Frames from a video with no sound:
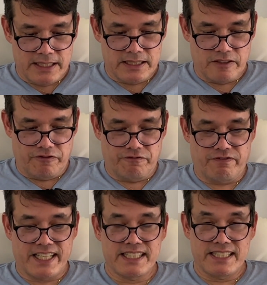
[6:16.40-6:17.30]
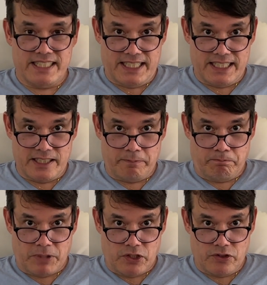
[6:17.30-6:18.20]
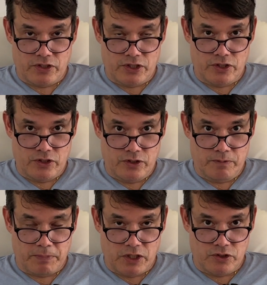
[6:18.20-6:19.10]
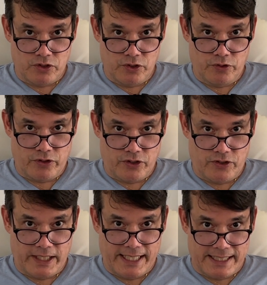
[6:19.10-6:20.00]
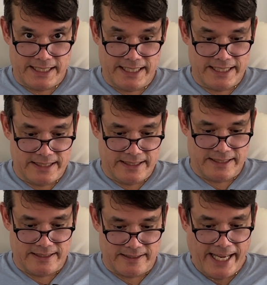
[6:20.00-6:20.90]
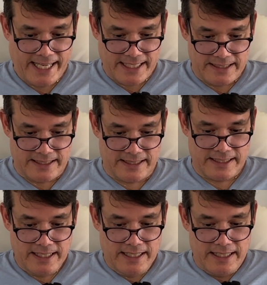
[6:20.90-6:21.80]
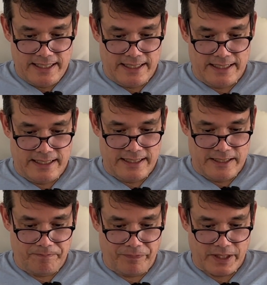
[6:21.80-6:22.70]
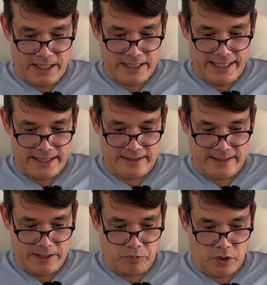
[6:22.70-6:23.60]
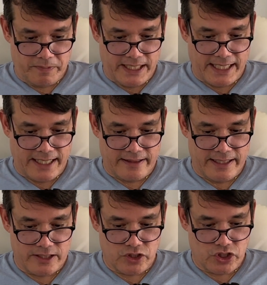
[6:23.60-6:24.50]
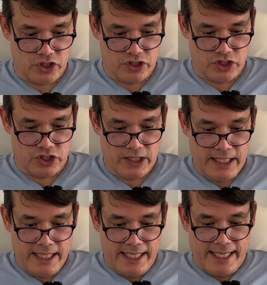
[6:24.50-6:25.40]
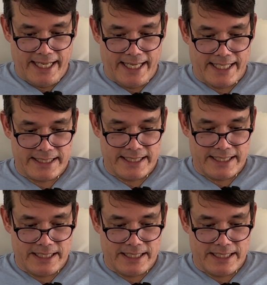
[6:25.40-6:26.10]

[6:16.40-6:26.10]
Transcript: defending Martin Luther and his stance against the Roman Catholic Church. And